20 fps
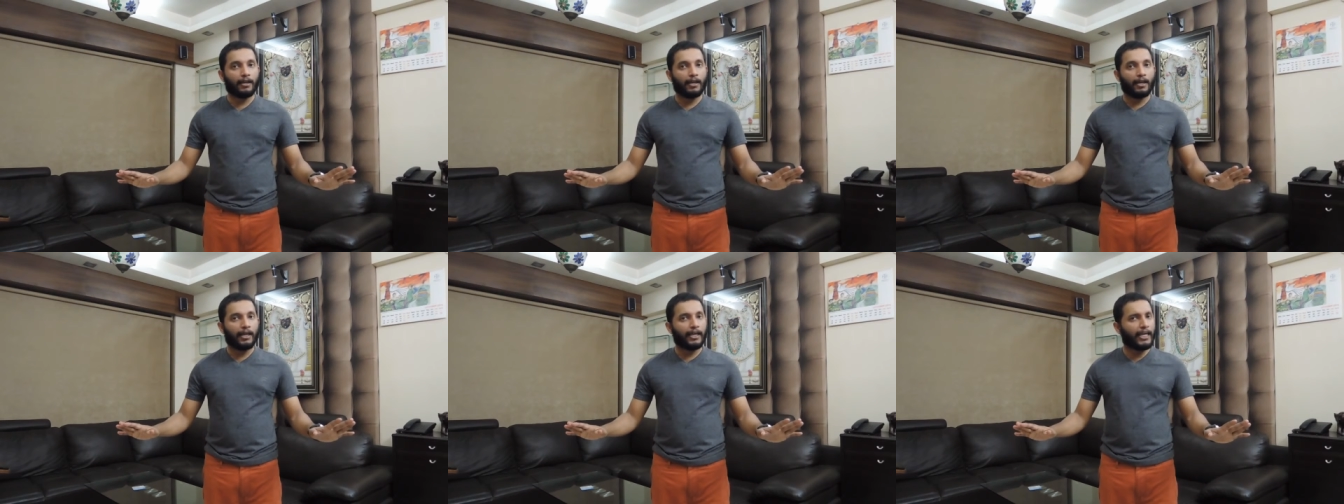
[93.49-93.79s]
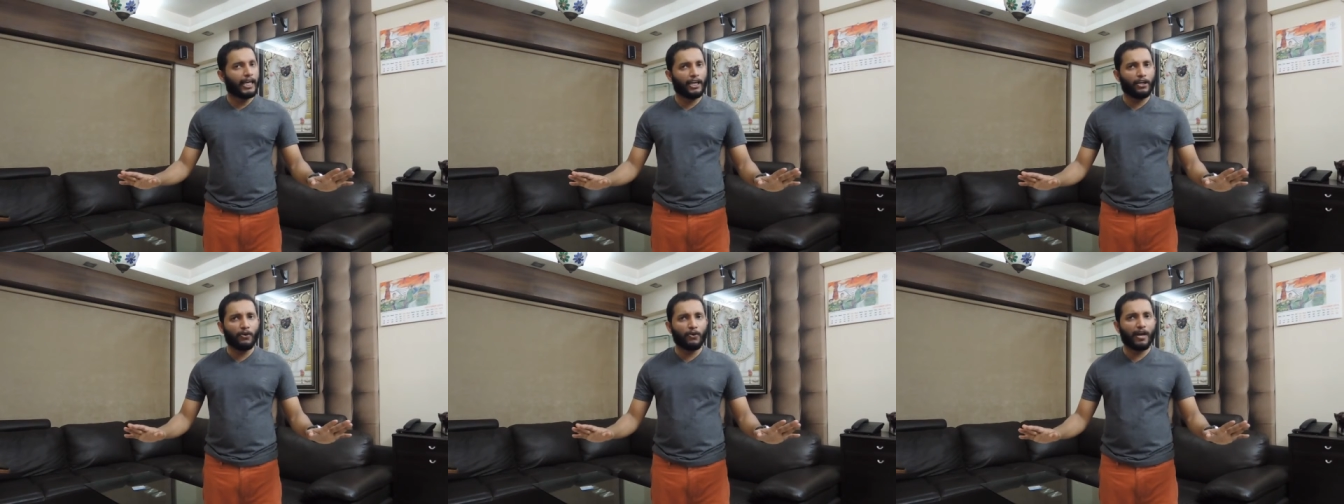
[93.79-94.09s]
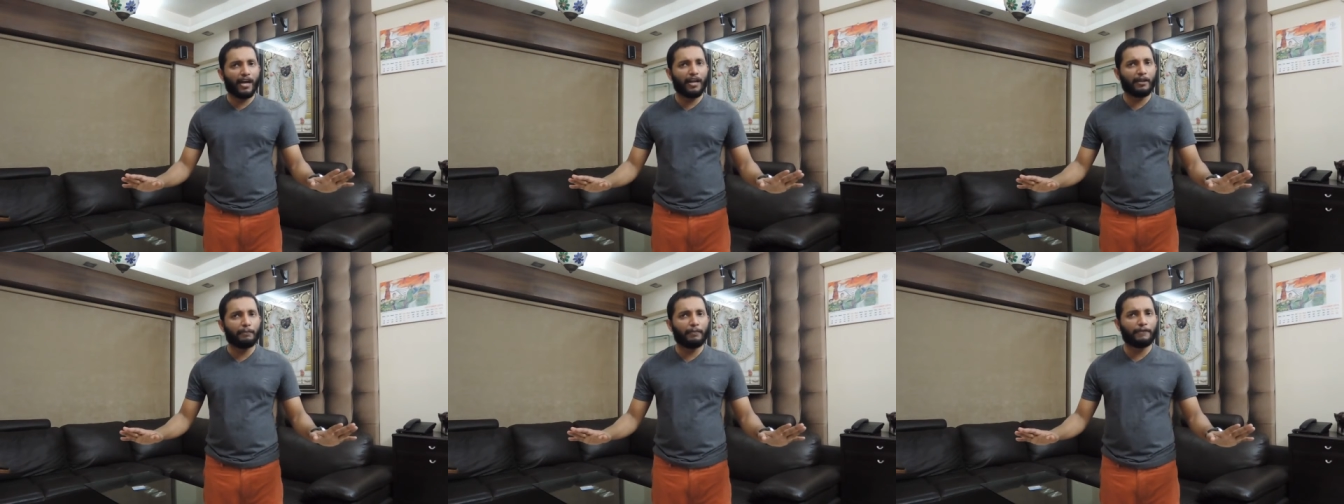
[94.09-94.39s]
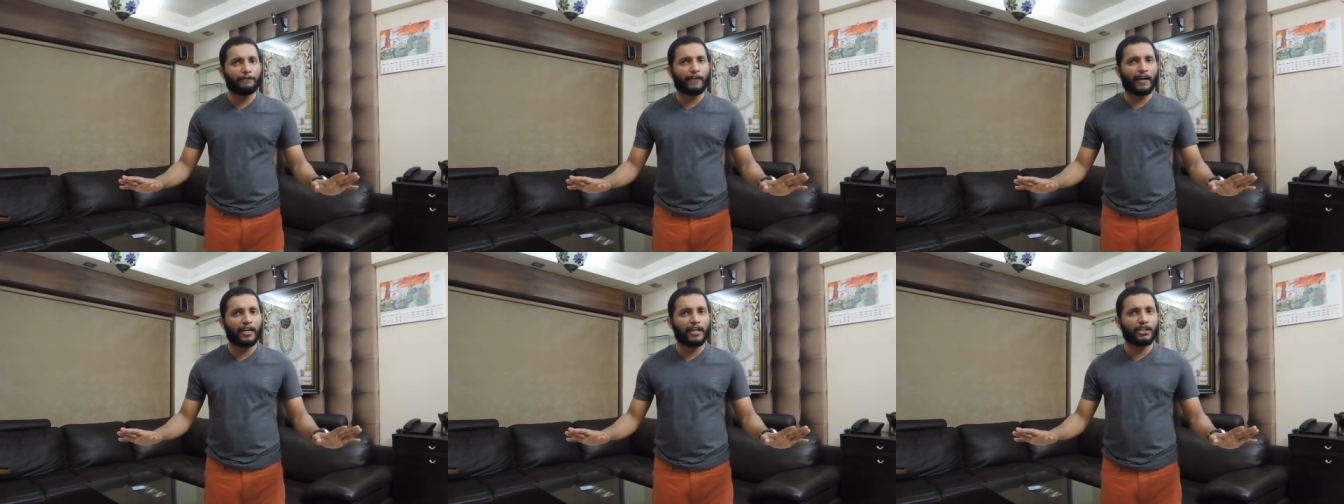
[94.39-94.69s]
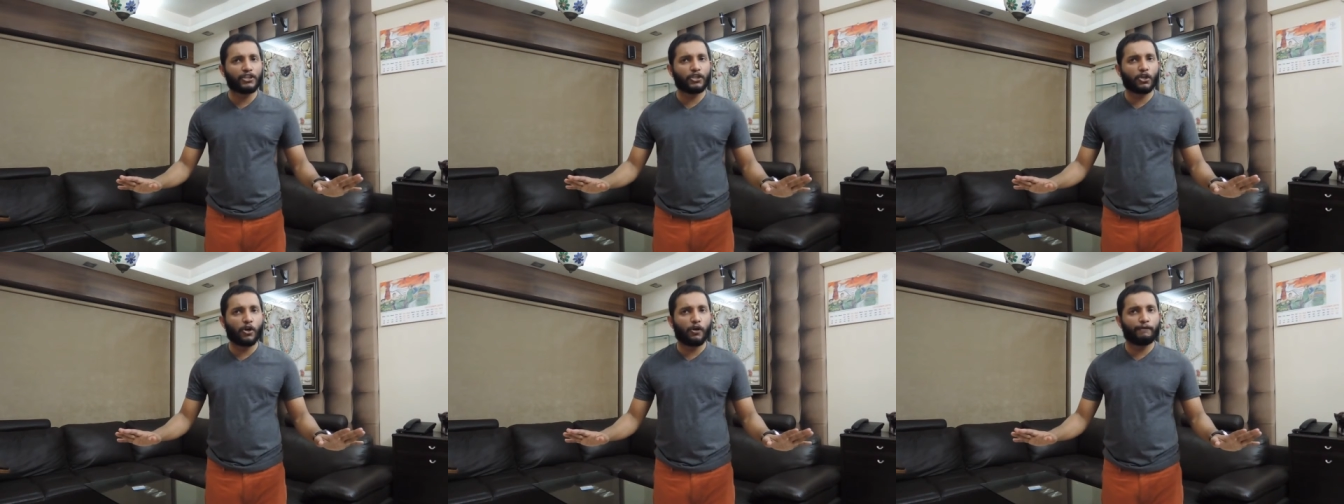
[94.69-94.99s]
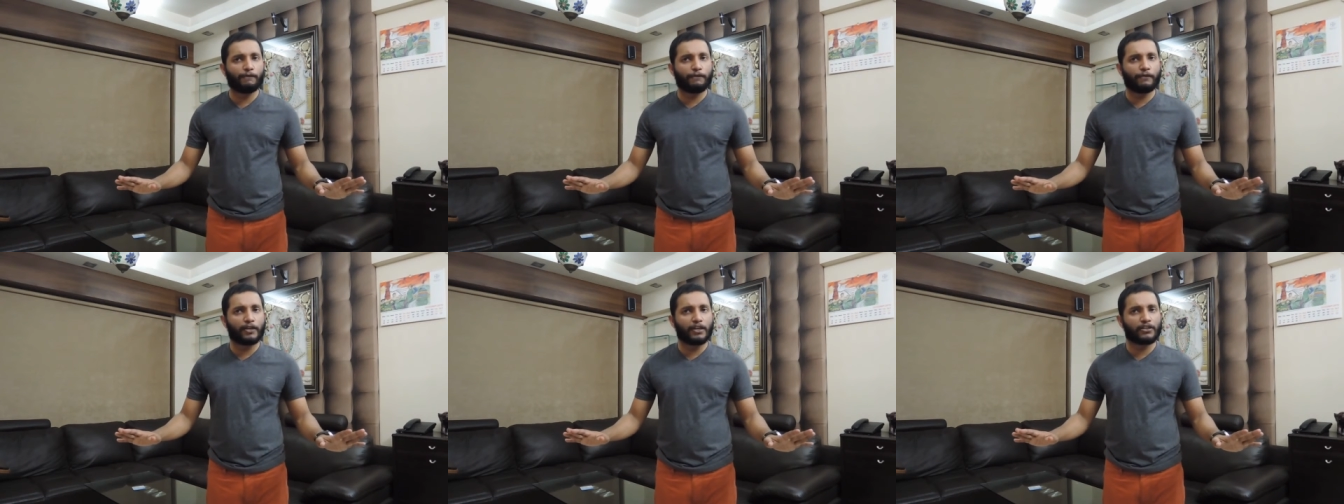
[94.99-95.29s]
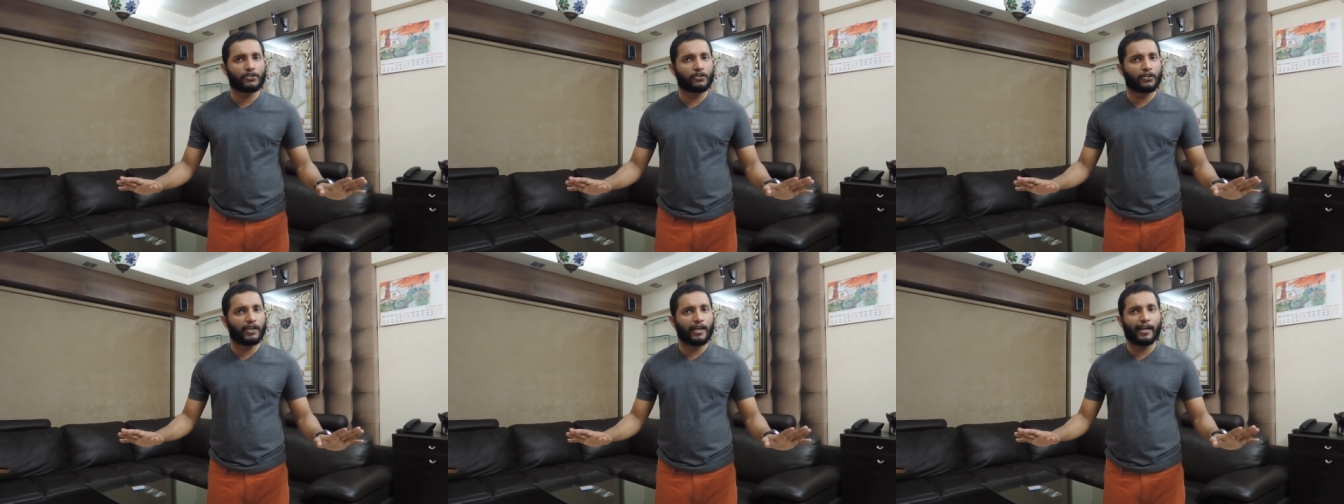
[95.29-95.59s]
can you help me find a job first
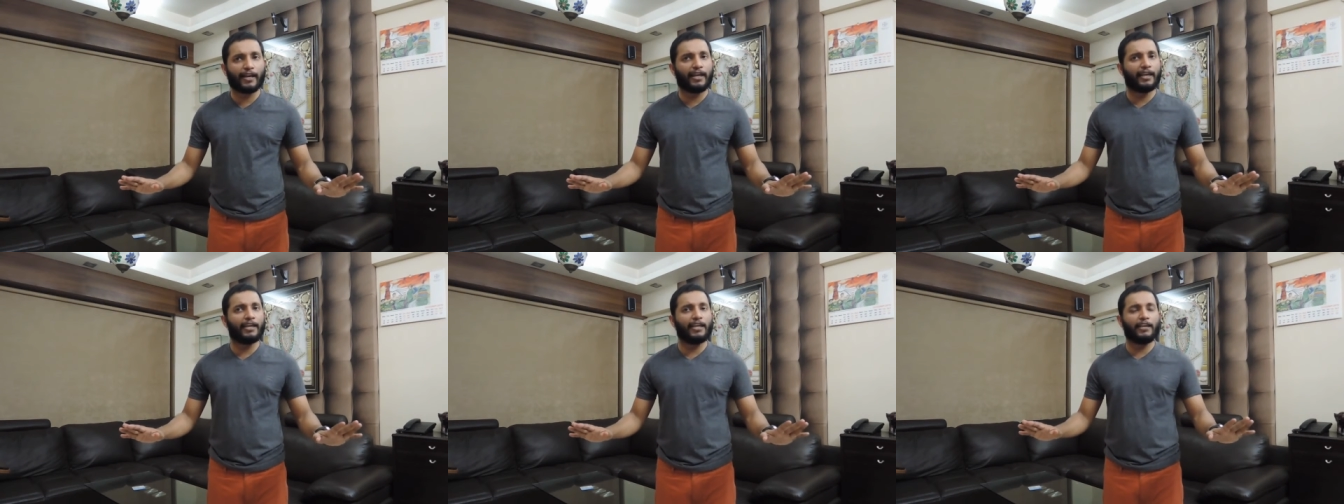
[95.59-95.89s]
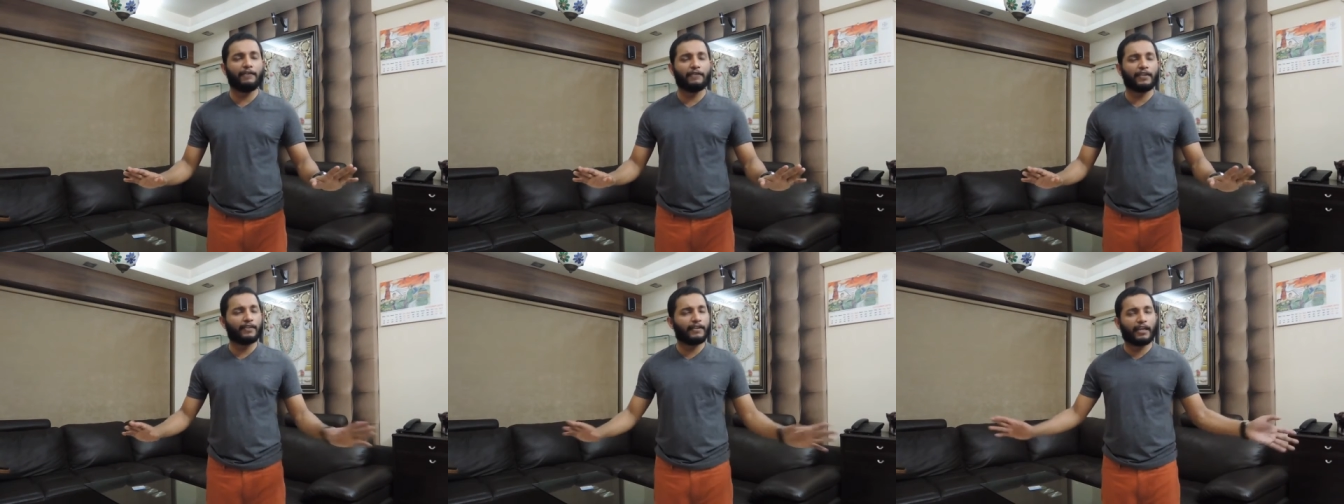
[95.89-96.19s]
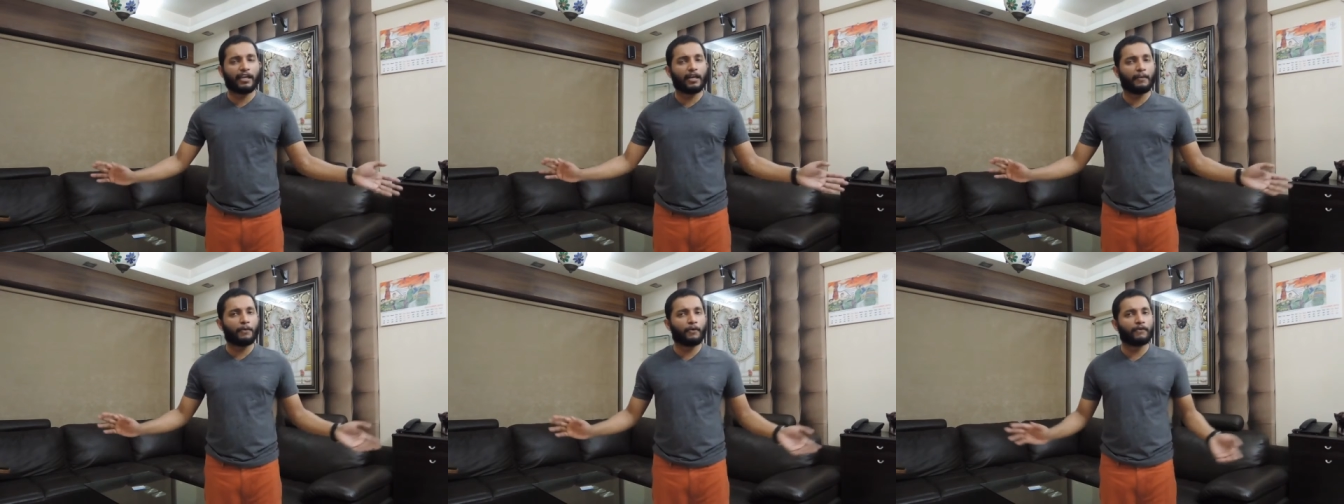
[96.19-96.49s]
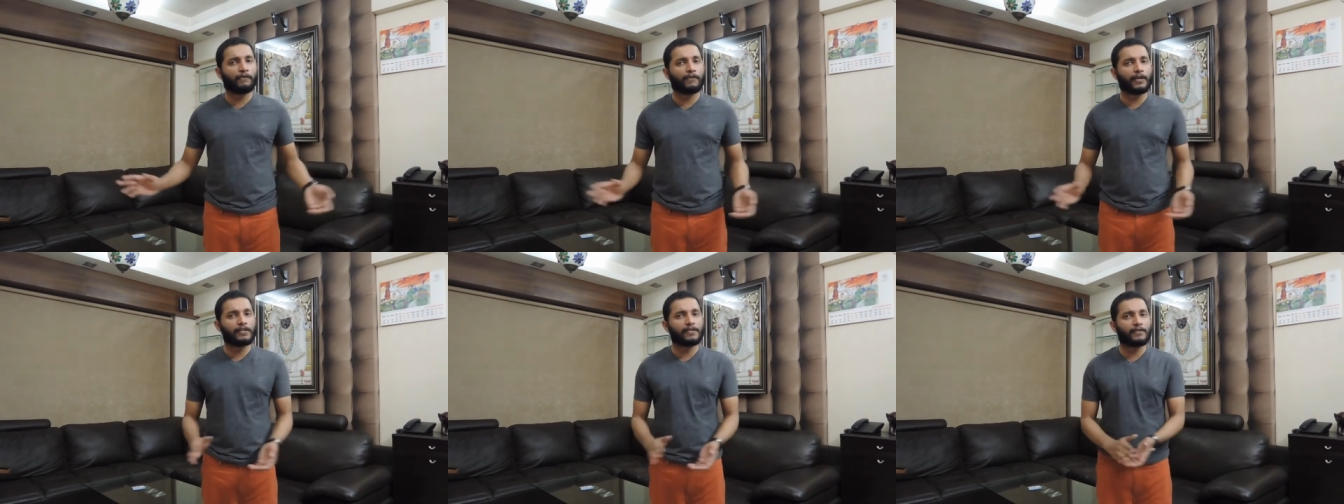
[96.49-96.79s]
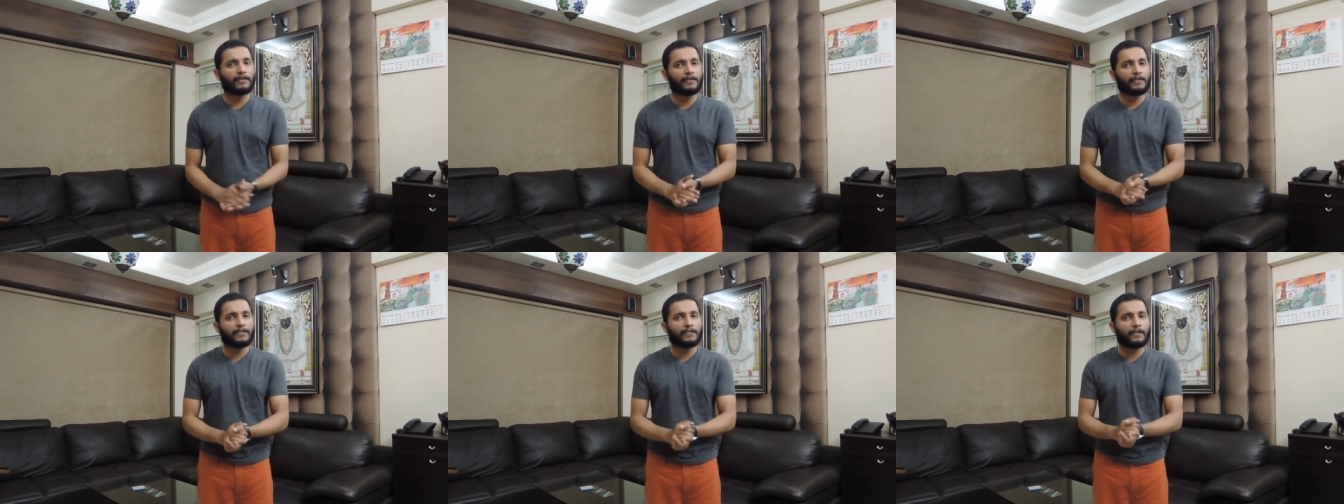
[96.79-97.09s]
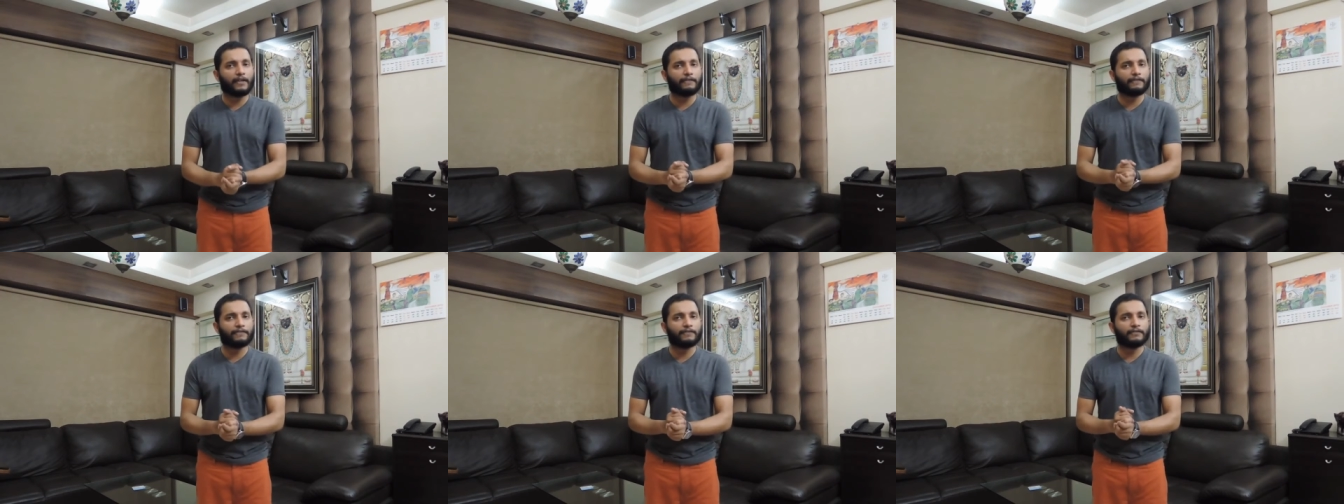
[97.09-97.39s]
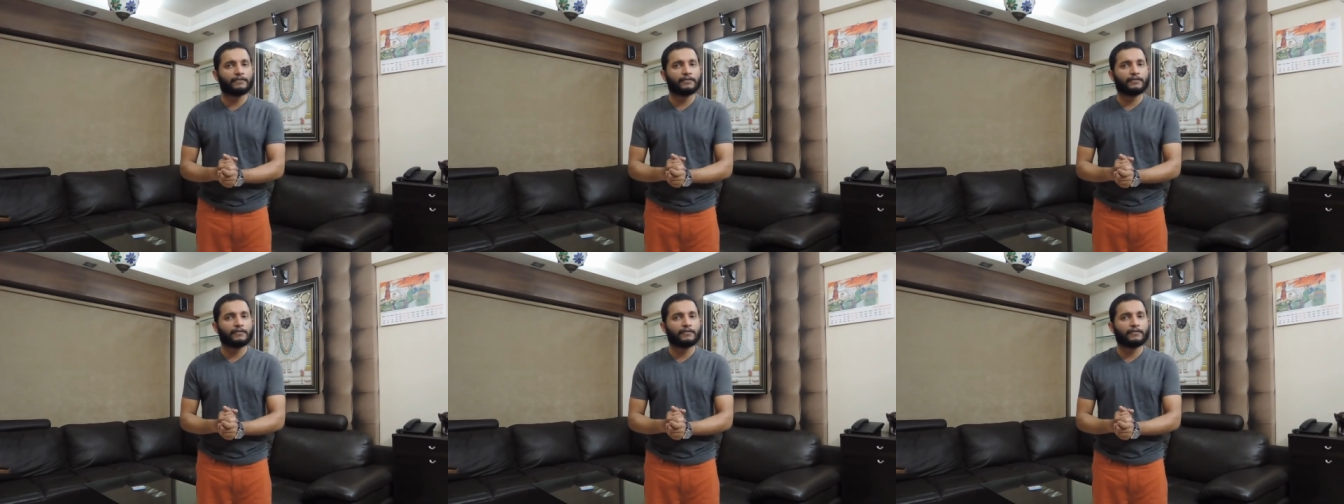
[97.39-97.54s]
so that I can even think about the rest of this stuff?